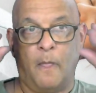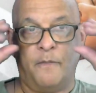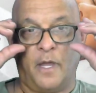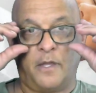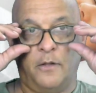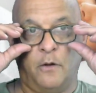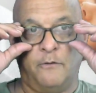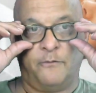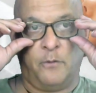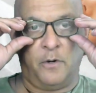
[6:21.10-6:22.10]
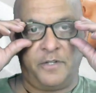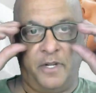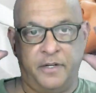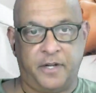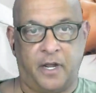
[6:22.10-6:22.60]
that can go
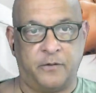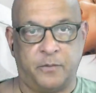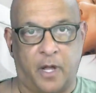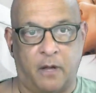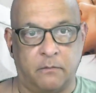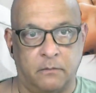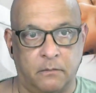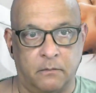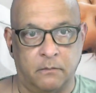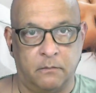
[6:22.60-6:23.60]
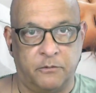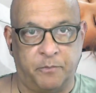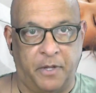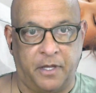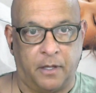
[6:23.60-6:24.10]
14 days without
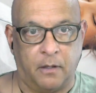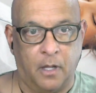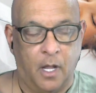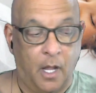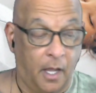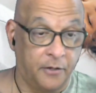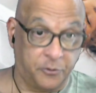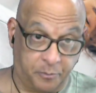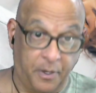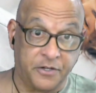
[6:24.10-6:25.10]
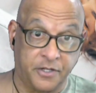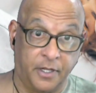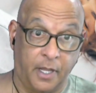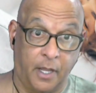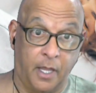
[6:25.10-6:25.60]
speaking,
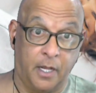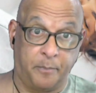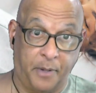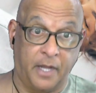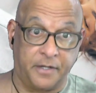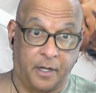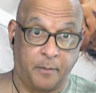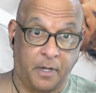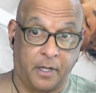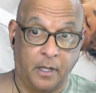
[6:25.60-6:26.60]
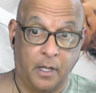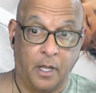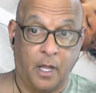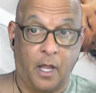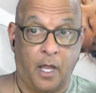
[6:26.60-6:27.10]
especially in the pandemic
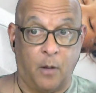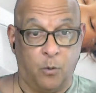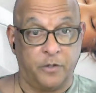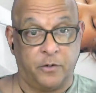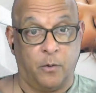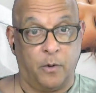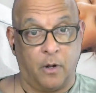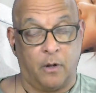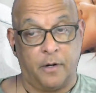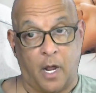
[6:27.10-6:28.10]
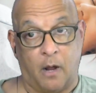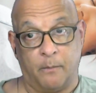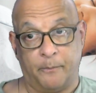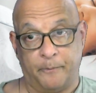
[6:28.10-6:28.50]
and what's going on now.